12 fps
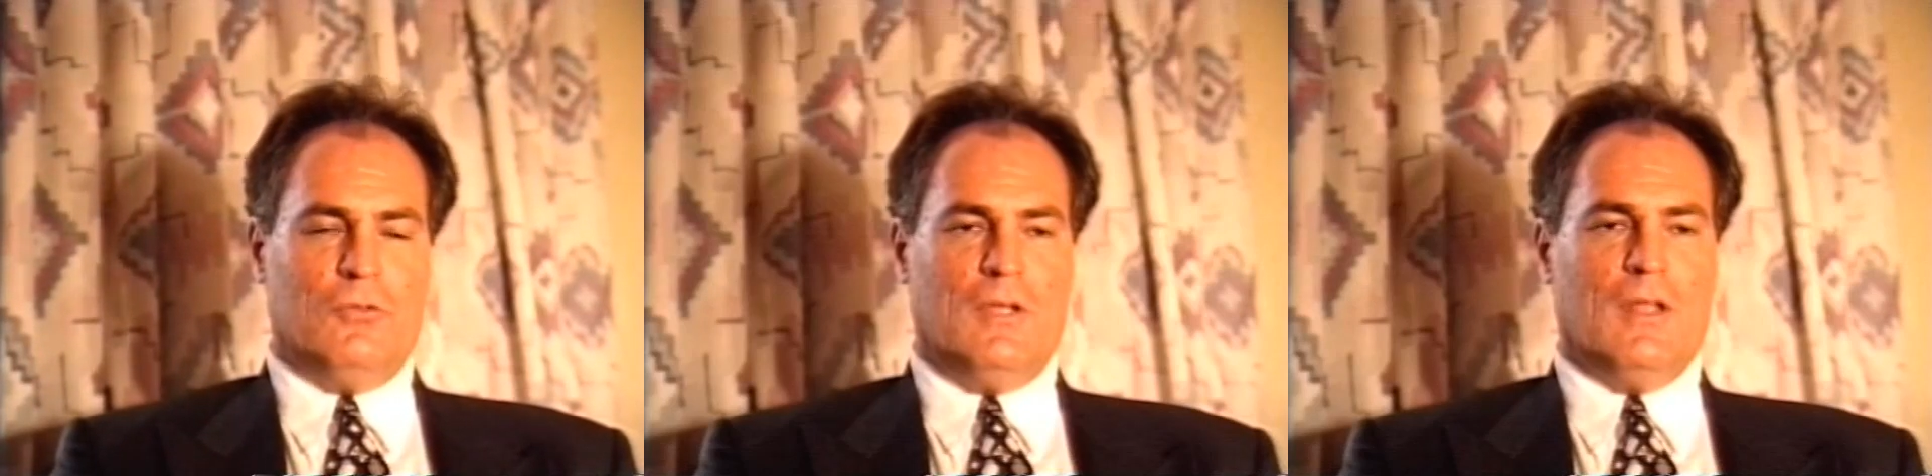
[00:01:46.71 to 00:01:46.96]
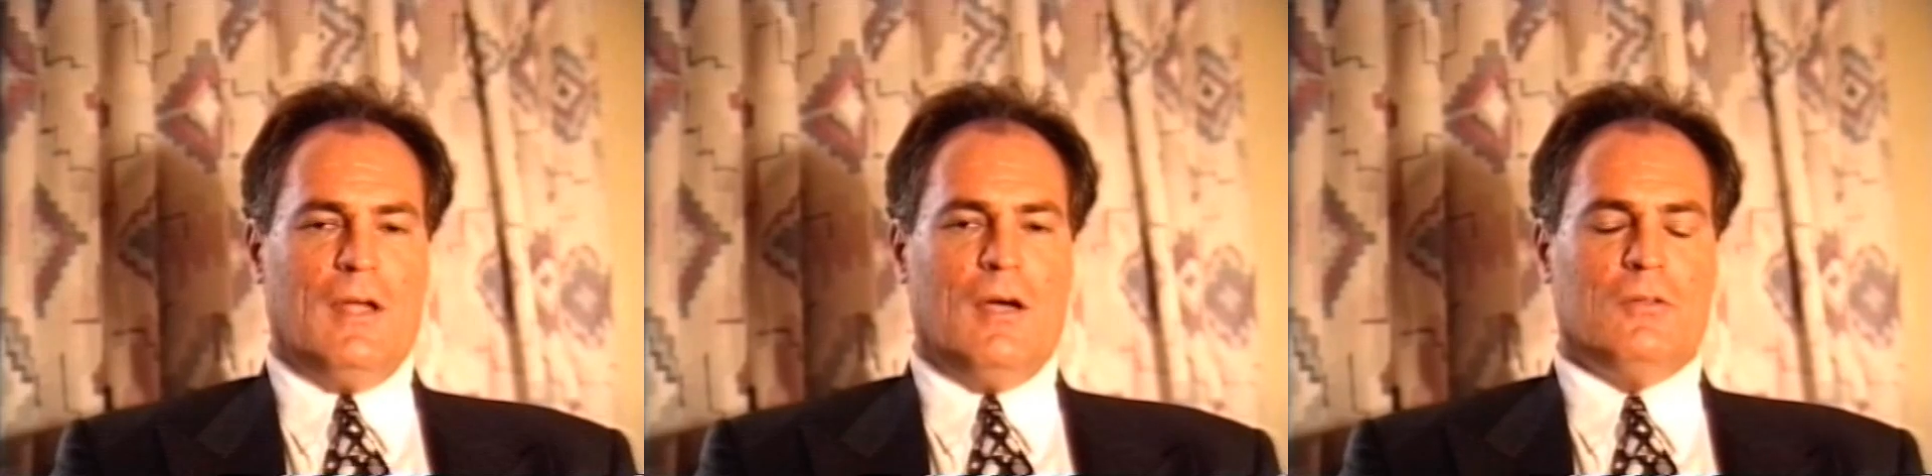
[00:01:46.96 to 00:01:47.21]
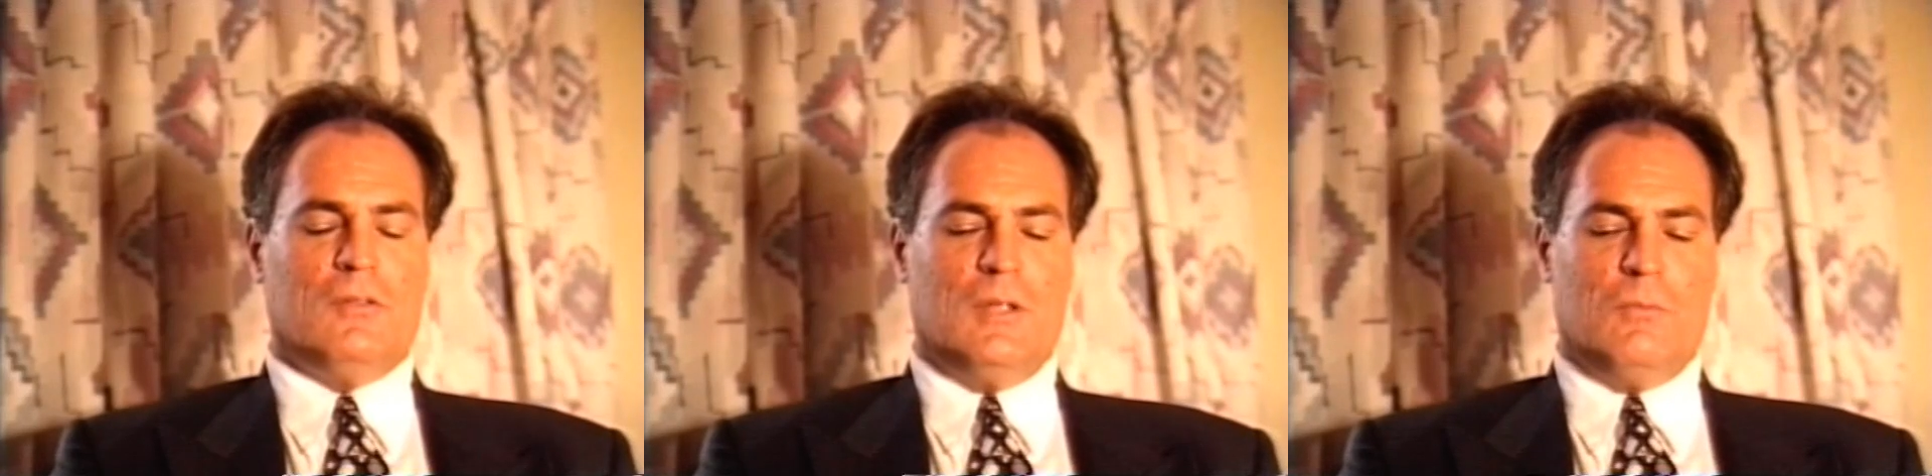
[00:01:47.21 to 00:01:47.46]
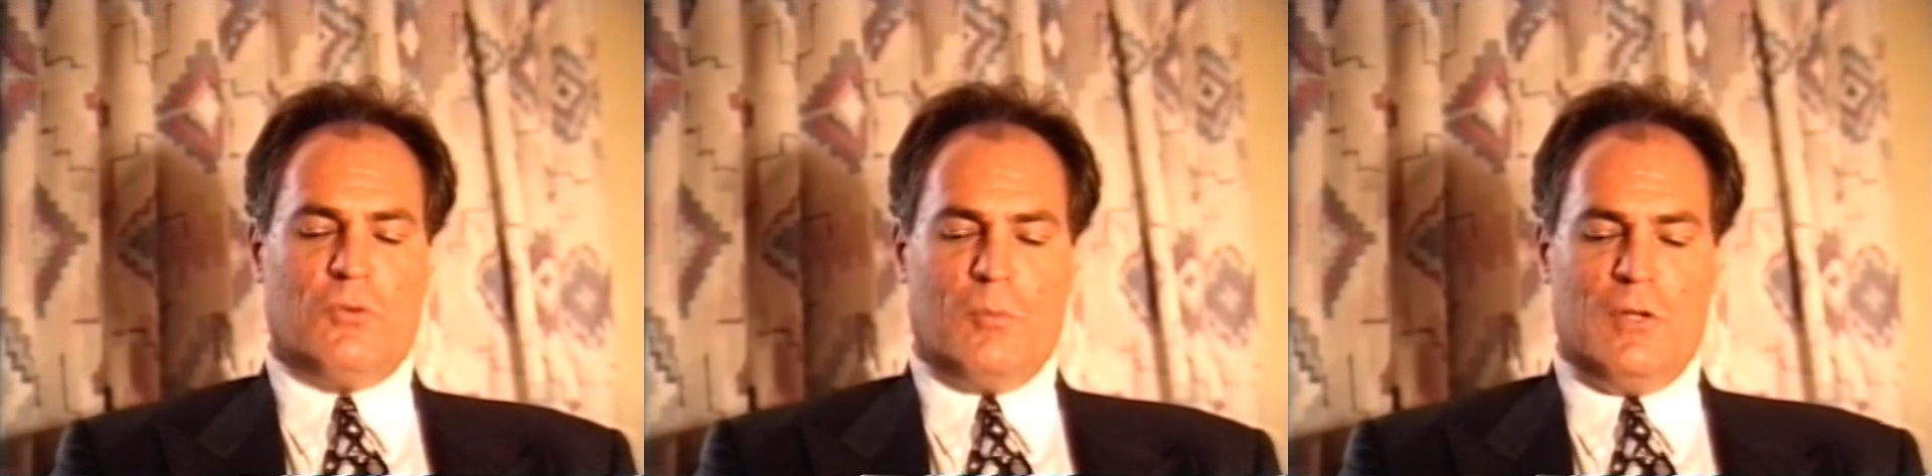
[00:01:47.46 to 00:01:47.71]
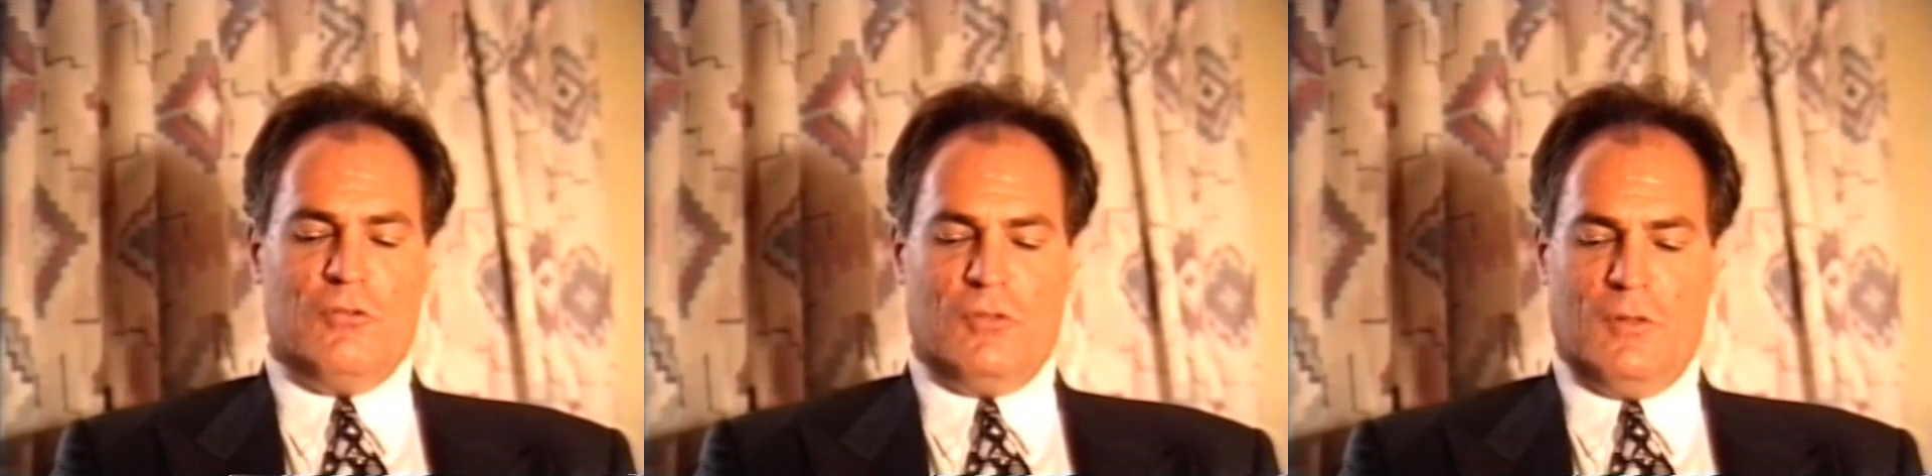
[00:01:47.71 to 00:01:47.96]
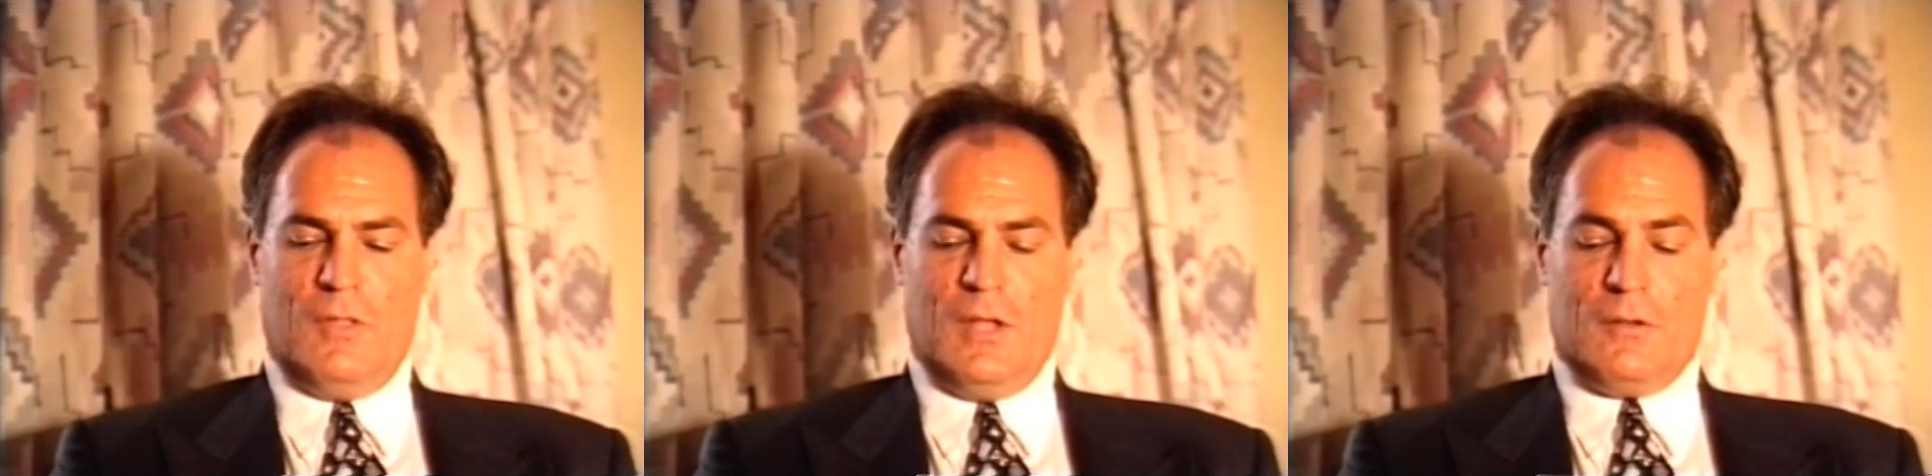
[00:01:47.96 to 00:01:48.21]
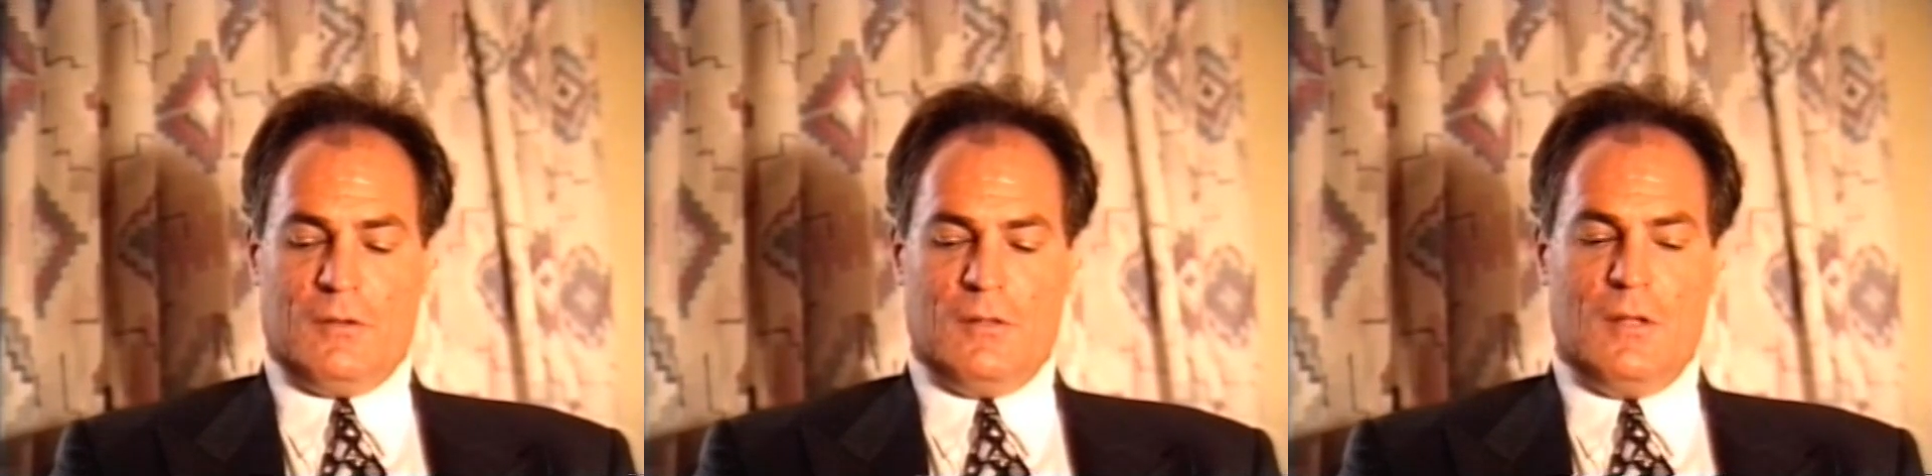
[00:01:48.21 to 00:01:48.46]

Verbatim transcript: get out information that